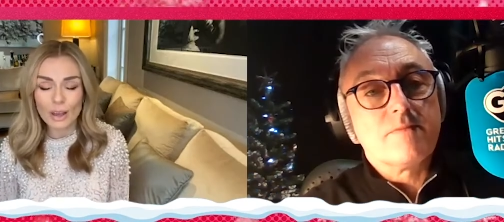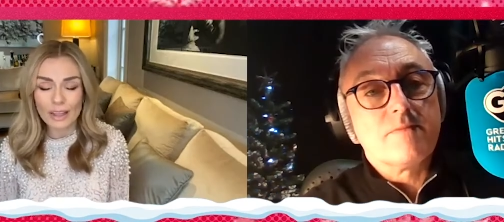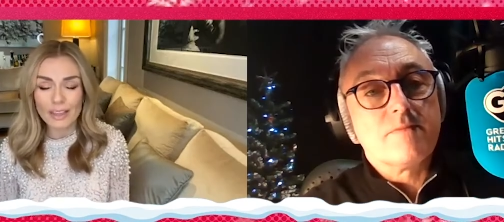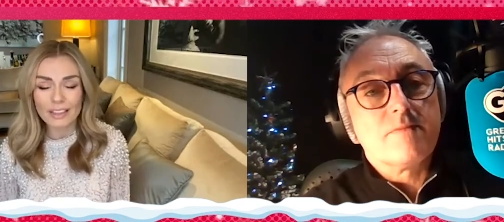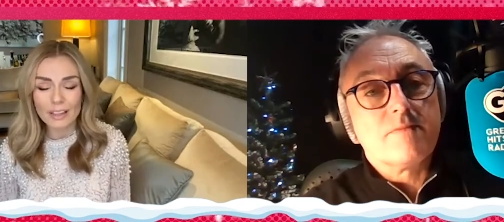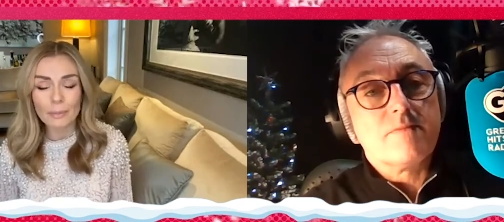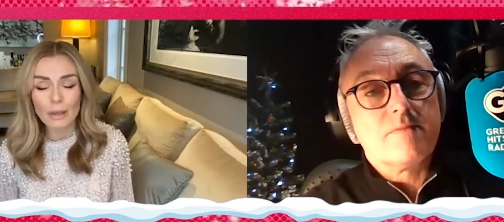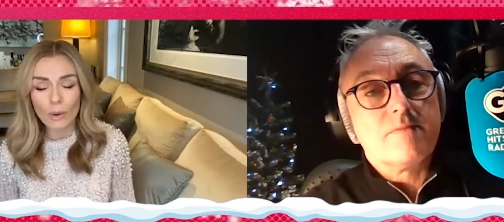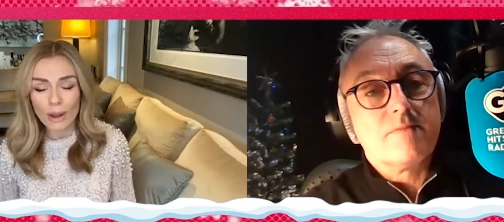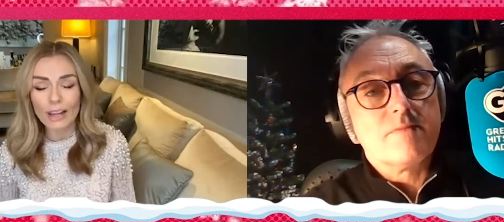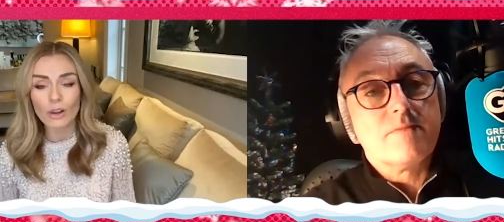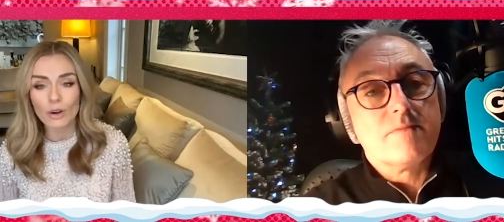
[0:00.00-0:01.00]
Speaker 1: I think there'll be
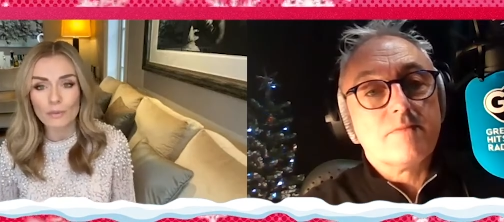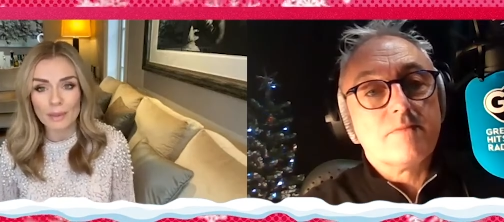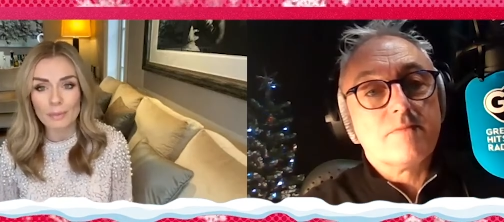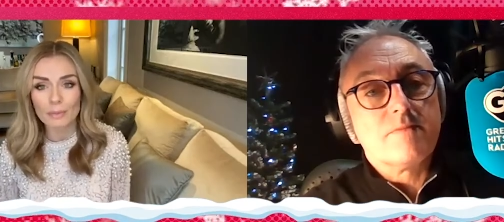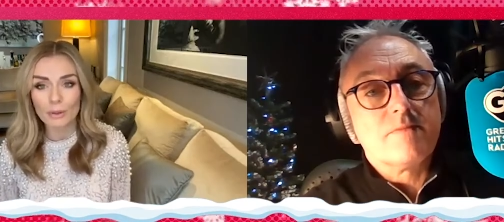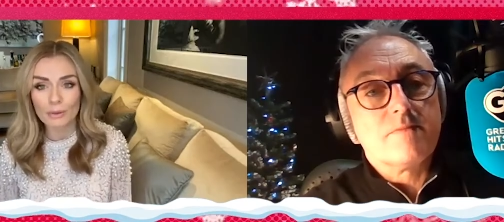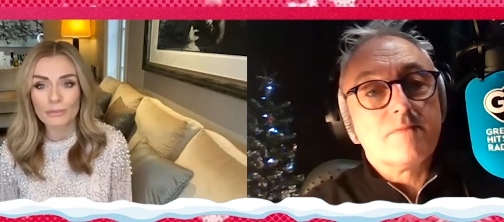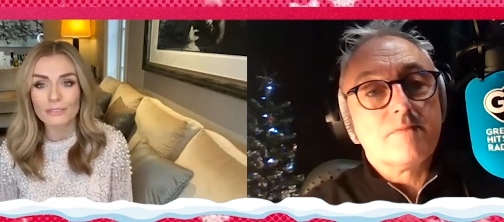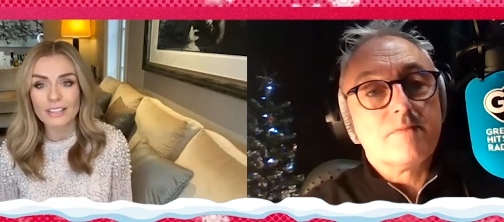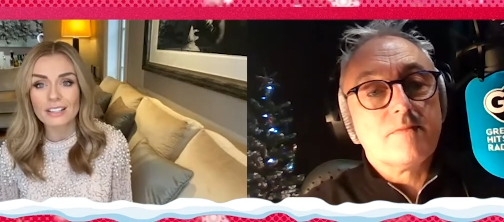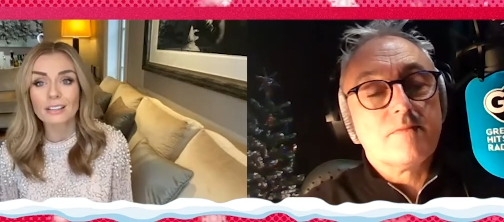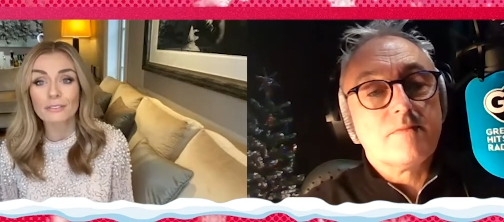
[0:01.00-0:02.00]
quite a lot of people who'll
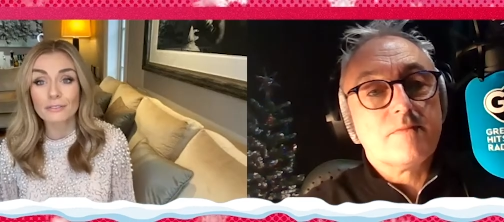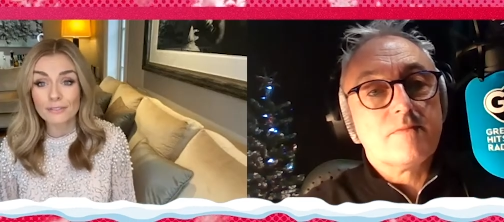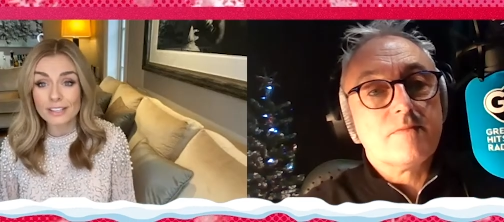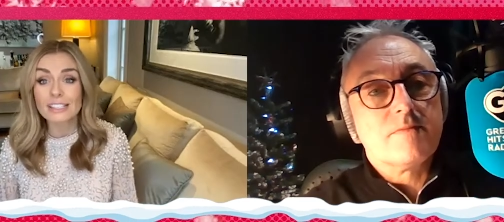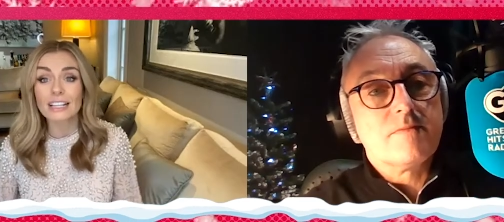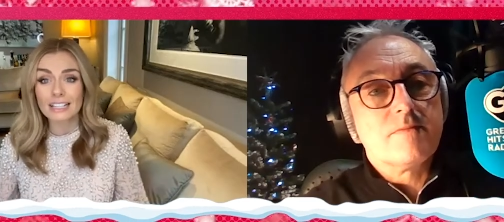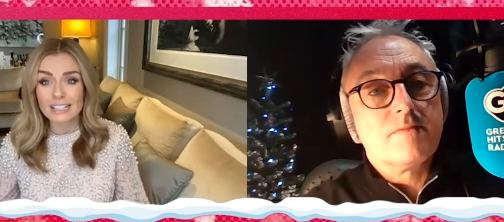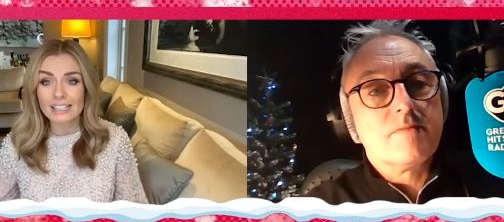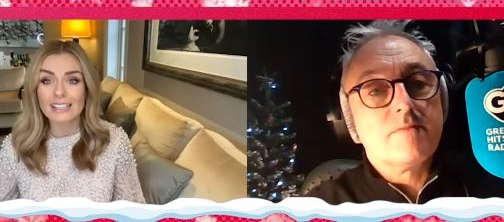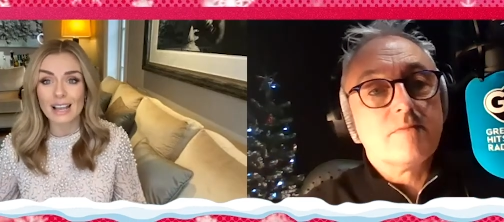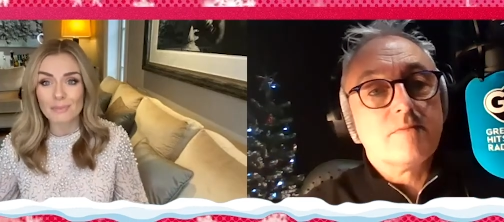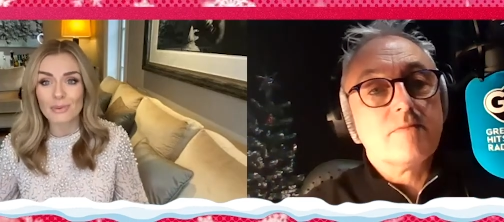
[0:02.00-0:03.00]
feel physically
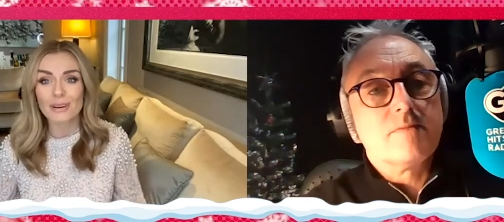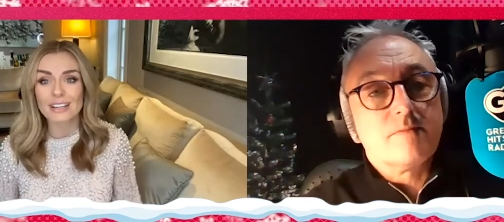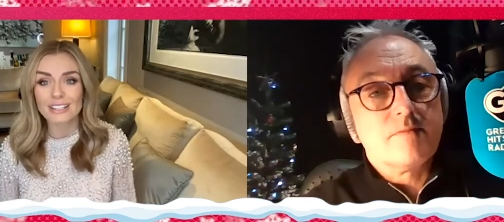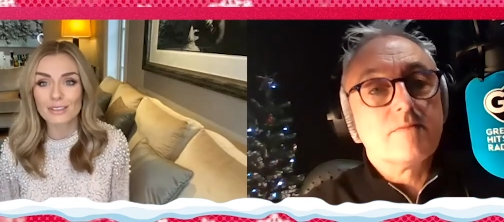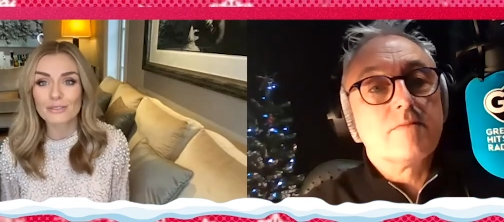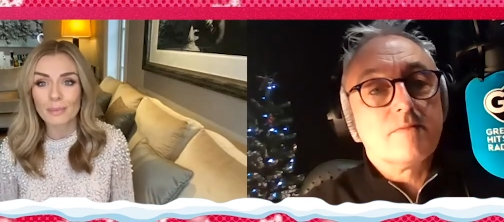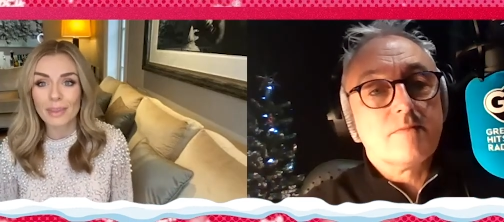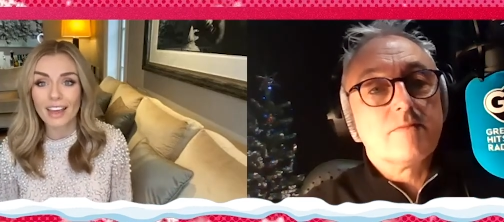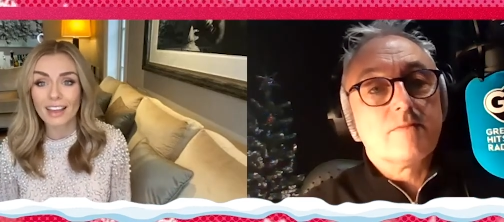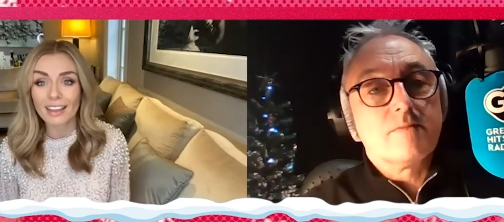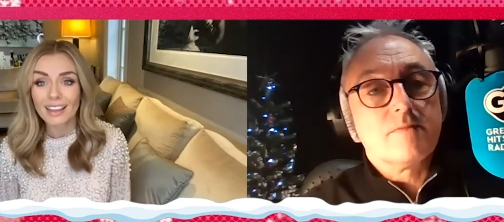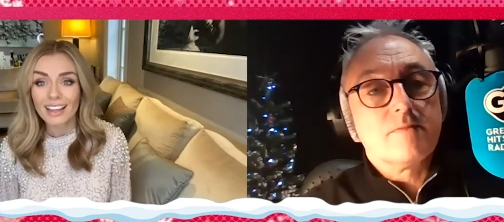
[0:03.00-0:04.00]
separated from
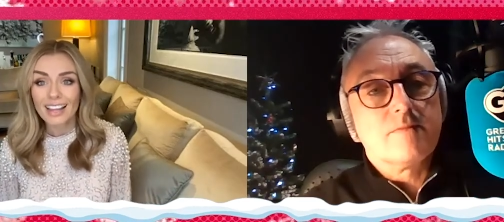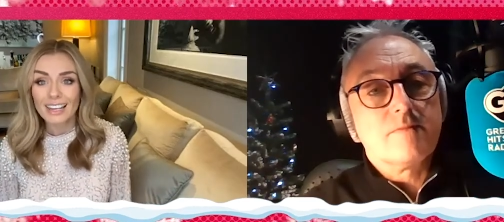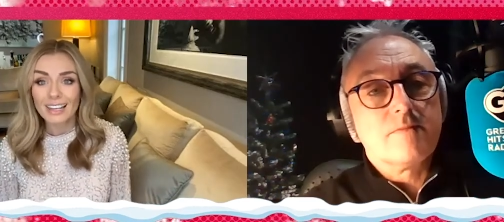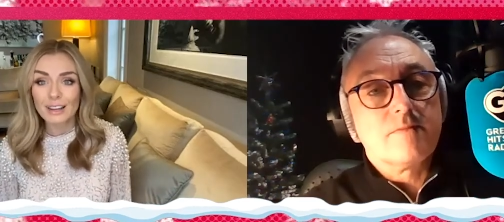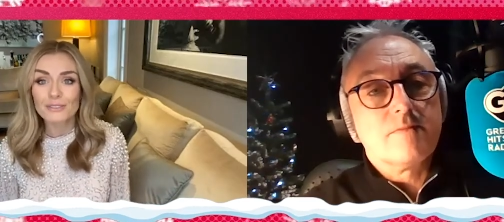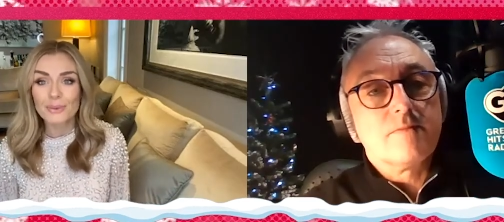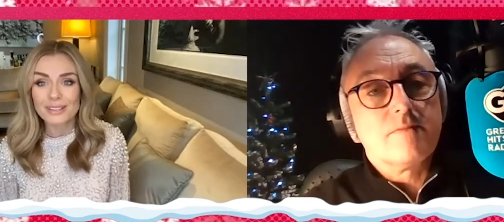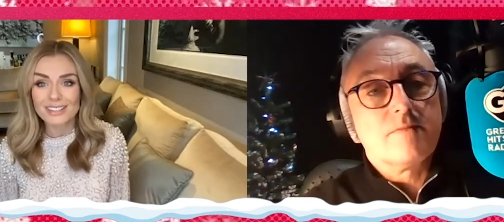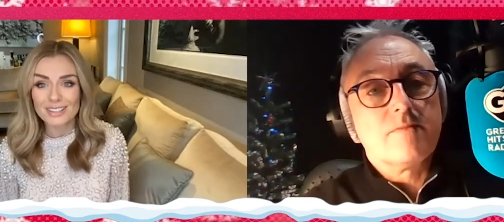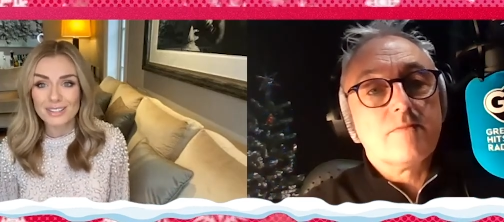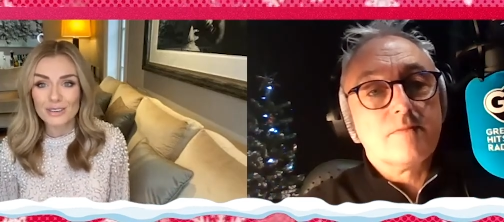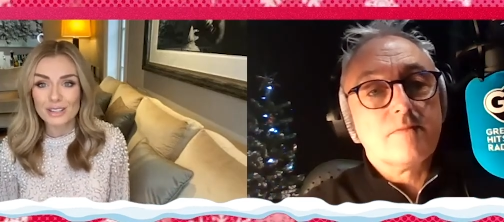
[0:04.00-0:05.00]
their loved
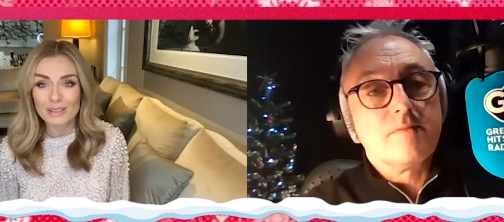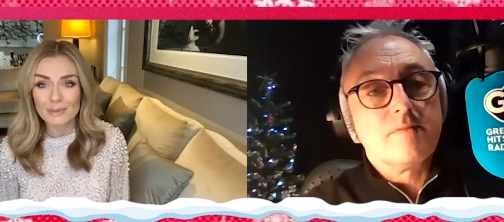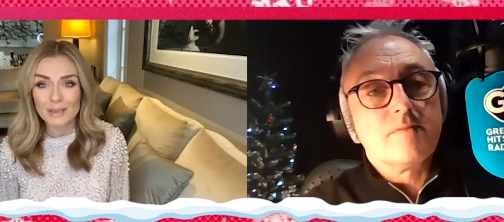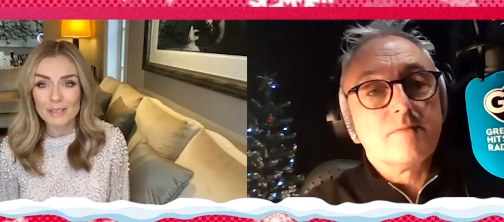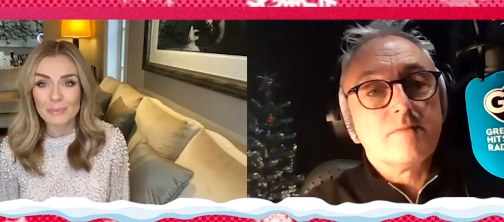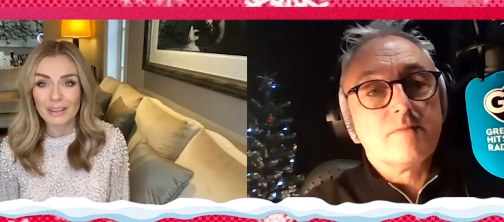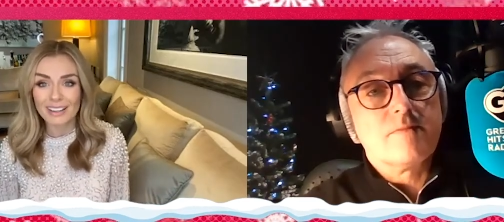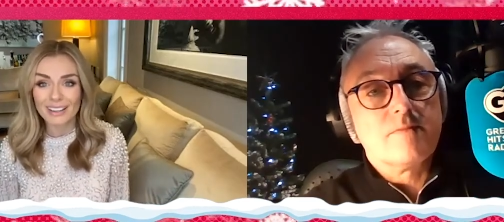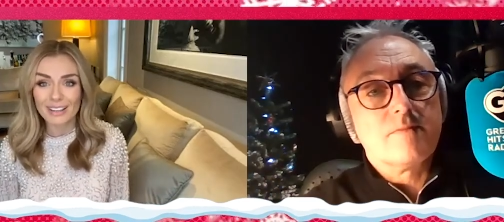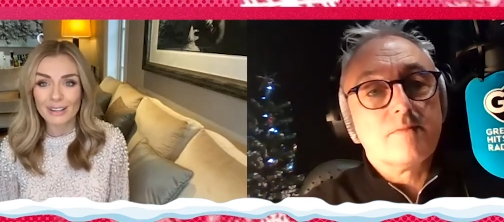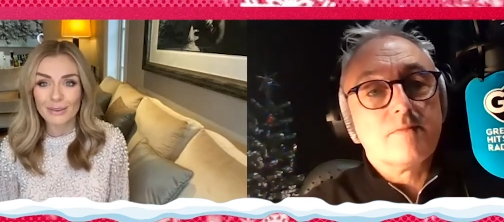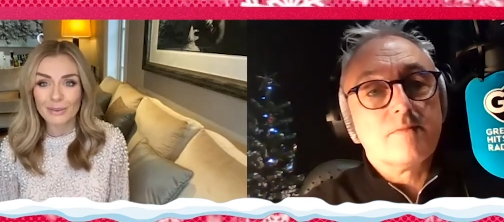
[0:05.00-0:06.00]
ones this Christmas. But
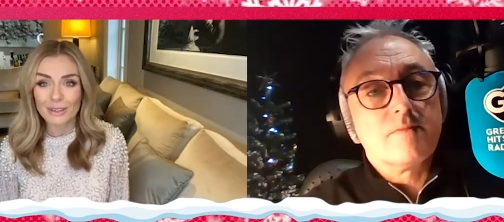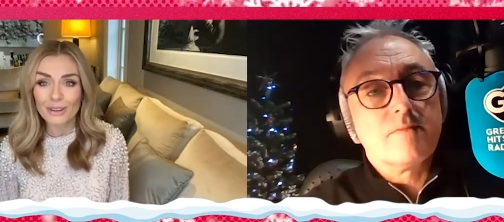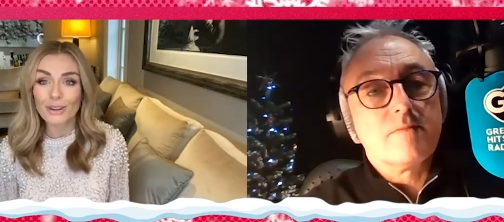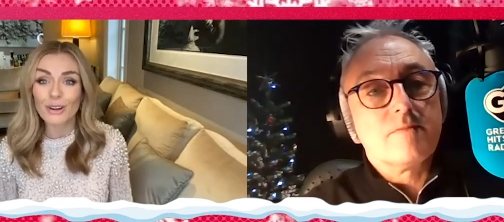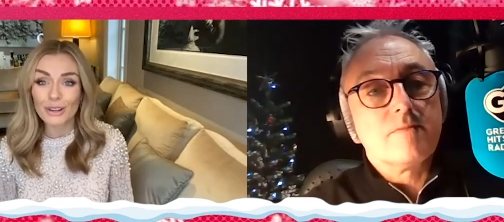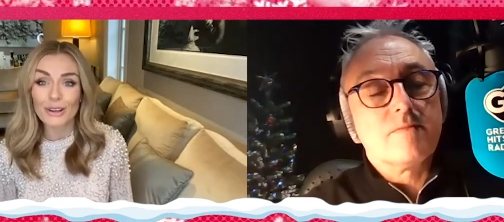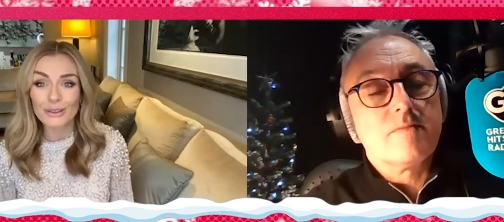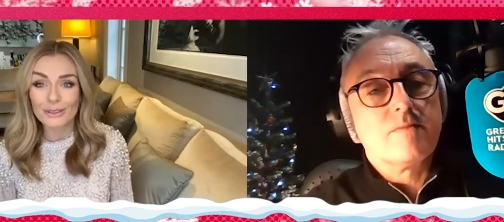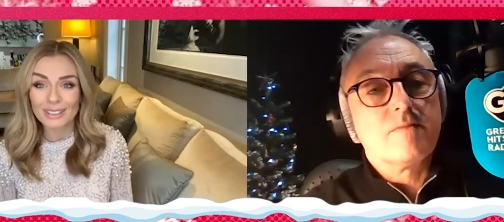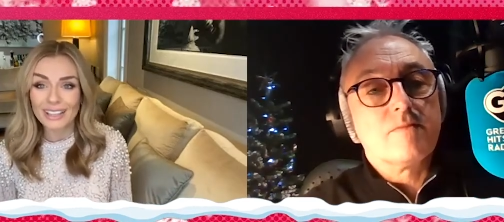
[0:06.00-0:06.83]
you know, you're not alone,